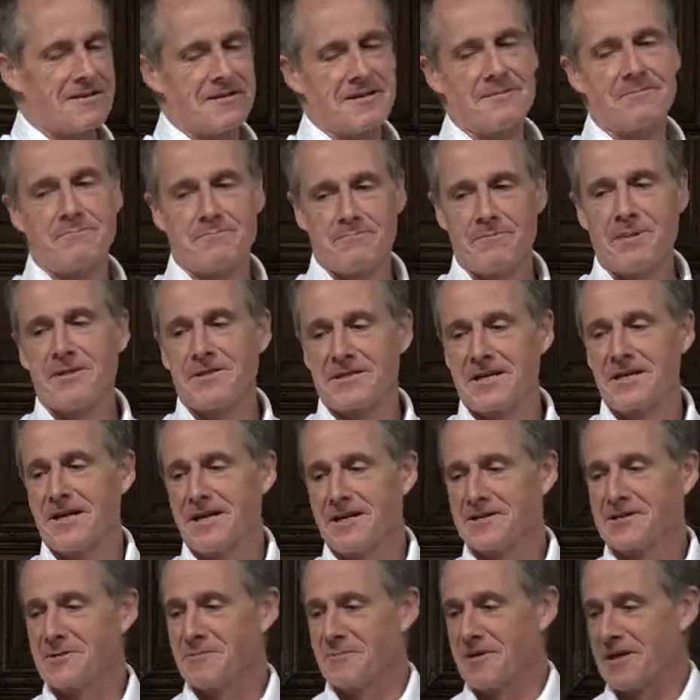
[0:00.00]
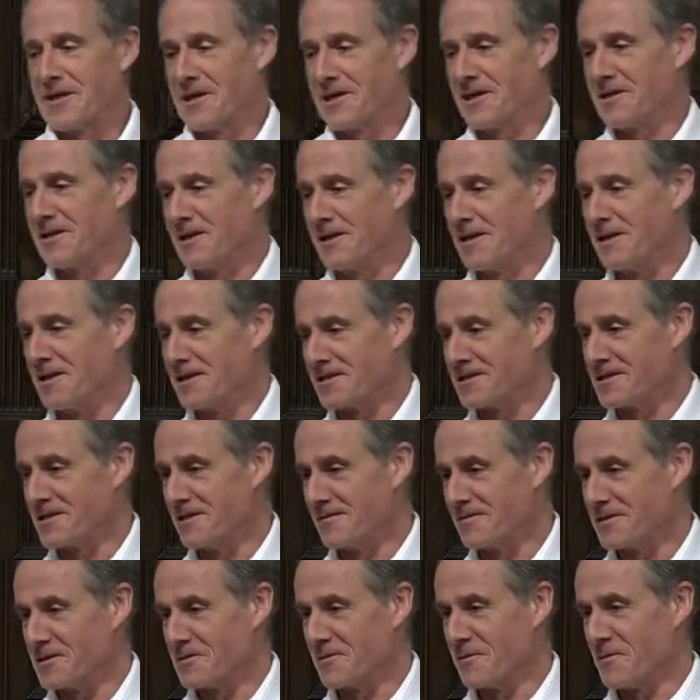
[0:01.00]
the tiresome thing in the last
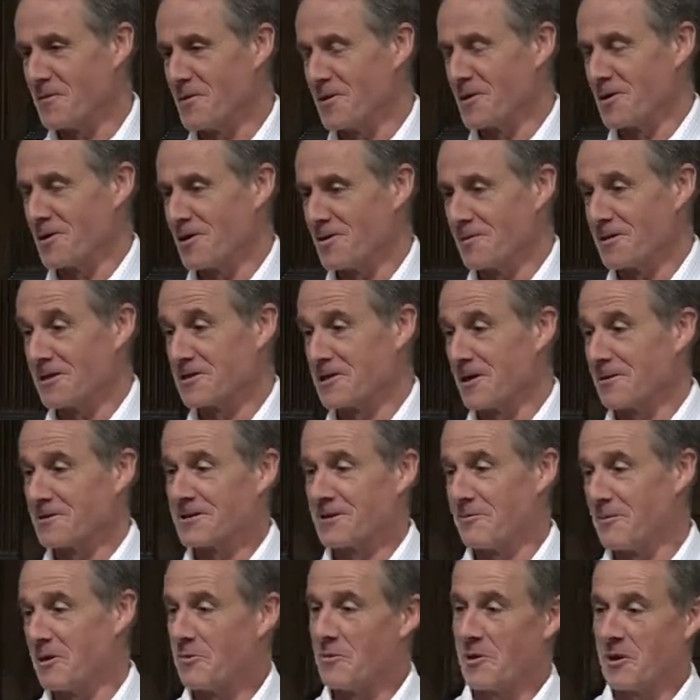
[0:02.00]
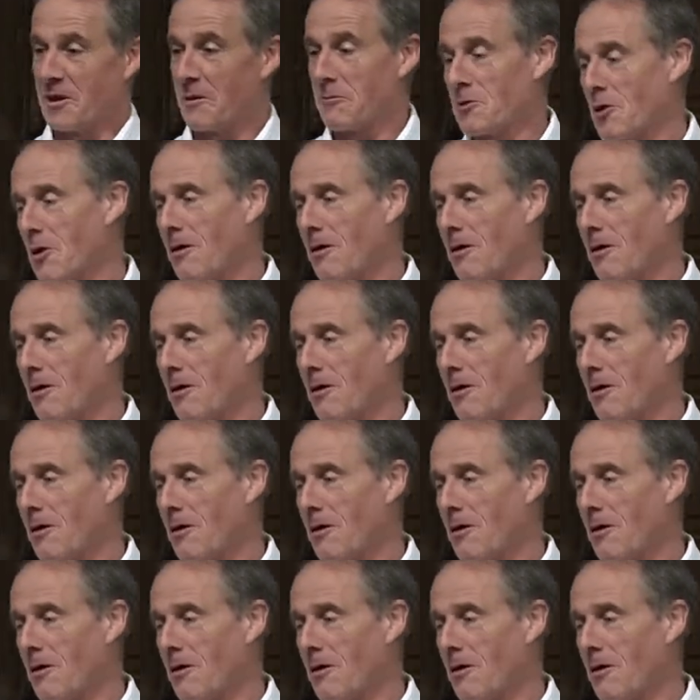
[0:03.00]
service at four o'clock when somebody put that,